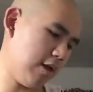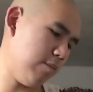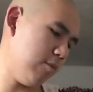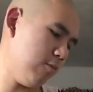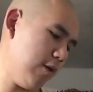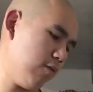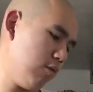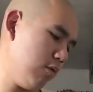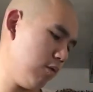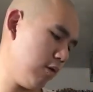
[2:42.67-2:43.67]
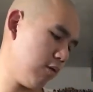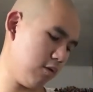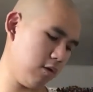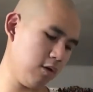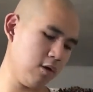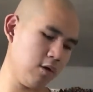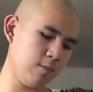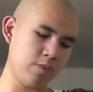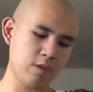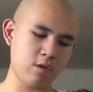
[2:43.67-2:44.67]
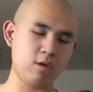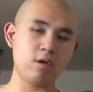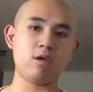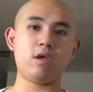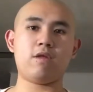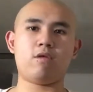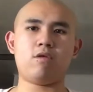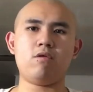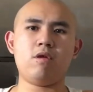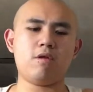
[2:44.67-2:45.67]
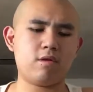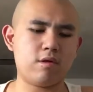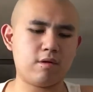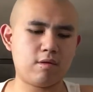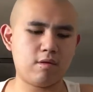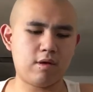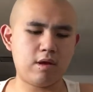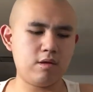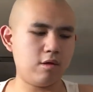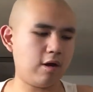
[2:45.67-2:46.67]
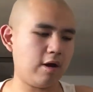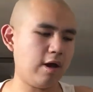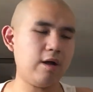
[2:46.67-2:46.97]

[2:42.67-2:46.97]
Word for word: I've been went through though so yeah, the shooting starts a lot, you know,